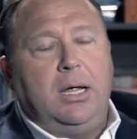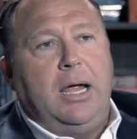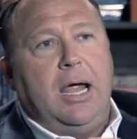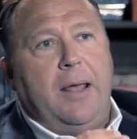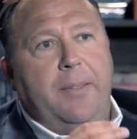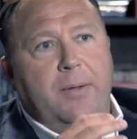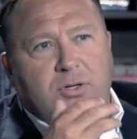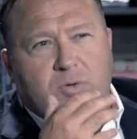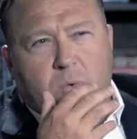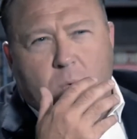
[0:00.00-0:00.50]

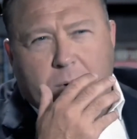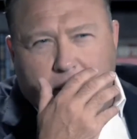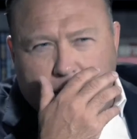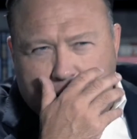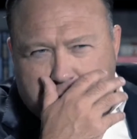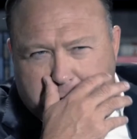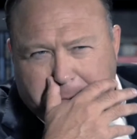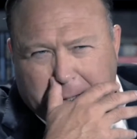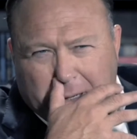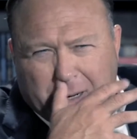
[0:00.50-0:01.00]
and there's
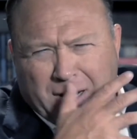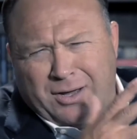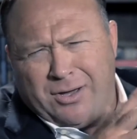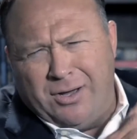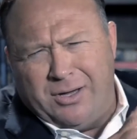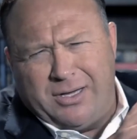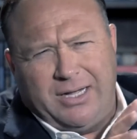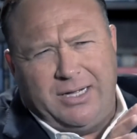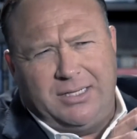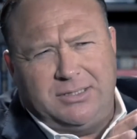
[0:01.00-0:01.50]
weird spirit
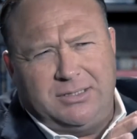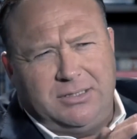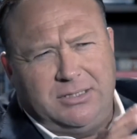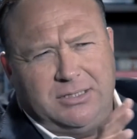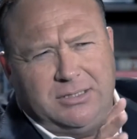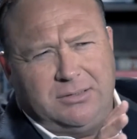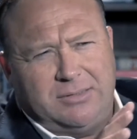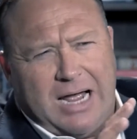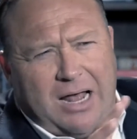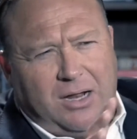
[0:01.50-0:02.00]
cooking and
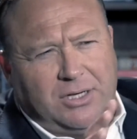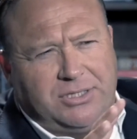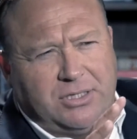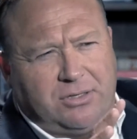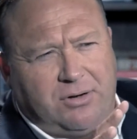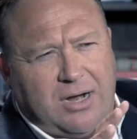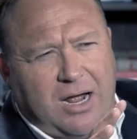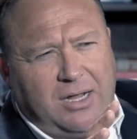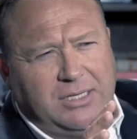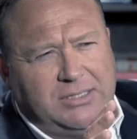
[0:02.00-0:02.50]
Aleister
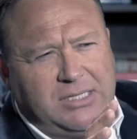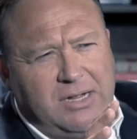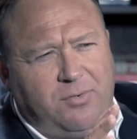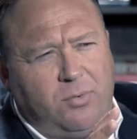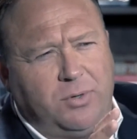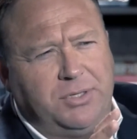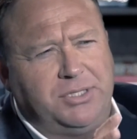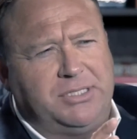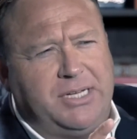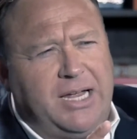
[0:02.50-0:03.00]
Crowley stuff.
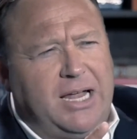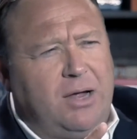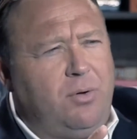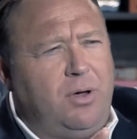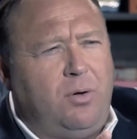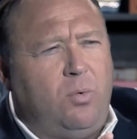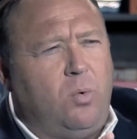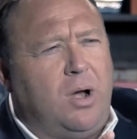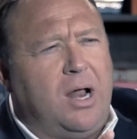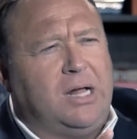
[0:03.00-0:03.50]
And we're just
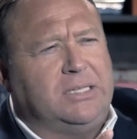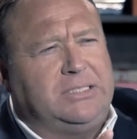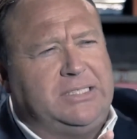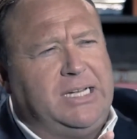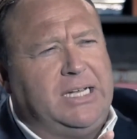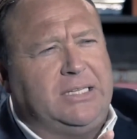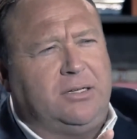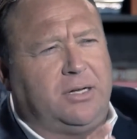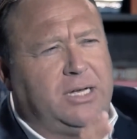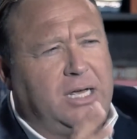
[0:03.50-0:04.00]
saying, we're not
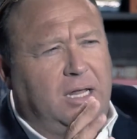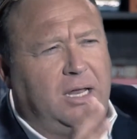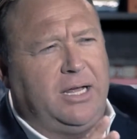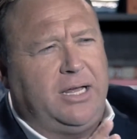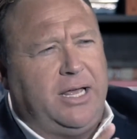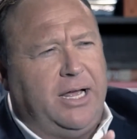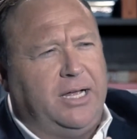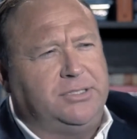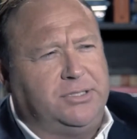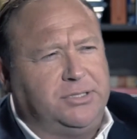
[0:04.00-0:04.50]
saying they're killing
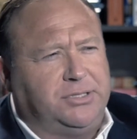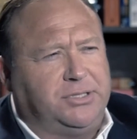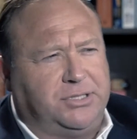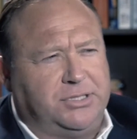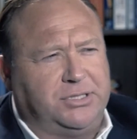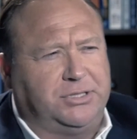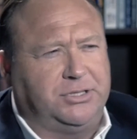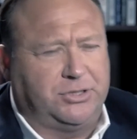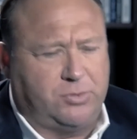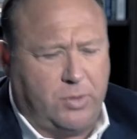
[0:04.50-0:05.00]
kids. They're just,
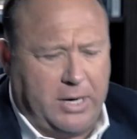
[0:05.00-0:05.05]
this is